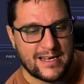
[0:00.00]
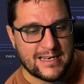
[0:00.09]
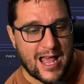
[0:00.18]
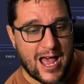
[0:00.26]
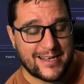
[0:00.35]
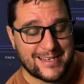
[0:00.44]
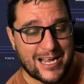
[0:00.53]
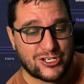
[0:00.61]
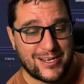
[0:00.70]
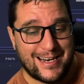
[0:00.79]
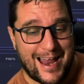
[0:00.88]
He's
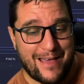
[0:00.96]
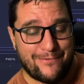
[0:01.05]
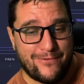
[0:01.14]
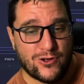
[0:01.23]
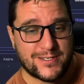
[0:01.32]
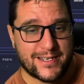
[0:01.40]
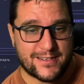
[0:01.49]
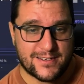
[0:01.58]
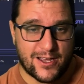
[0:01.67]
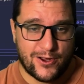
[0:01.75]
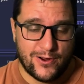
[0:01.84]
actually left-footed,
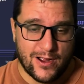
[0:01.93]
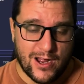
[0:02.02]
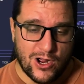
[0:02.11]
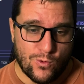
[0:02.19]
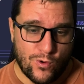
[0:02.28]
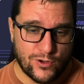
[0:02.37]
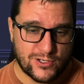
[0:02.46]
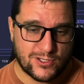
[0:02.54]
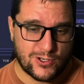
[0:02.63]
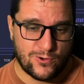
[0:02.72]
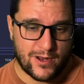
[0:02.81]
so would
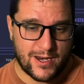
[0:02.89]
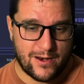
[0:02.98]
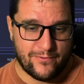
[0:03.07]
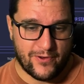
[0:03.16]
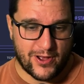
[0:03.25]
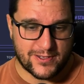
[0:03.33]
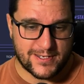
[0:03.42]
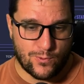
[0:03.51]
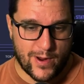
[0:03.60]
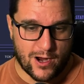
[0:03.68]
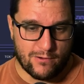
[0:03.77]
suit an inverted
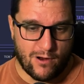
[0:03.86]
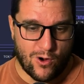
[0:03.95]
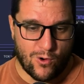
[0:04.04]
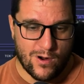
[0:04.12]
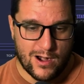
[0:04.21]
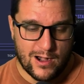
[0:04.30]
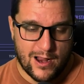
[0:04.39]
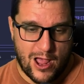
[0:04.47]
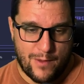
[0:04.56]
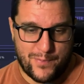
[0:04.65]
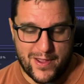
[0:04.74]
winger role
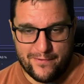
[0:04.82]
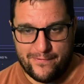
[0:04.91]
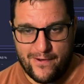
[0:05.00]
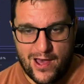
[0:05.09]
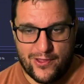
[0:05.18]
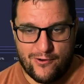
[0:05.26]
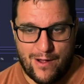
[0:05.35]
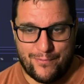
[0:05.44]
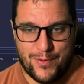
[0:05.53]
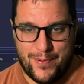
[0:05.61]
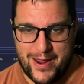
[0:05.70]
a bit further
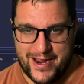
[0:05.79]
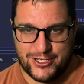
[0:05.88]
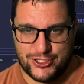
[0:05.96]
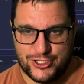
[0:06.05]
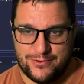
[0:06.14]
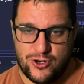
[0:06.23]
up the pitch.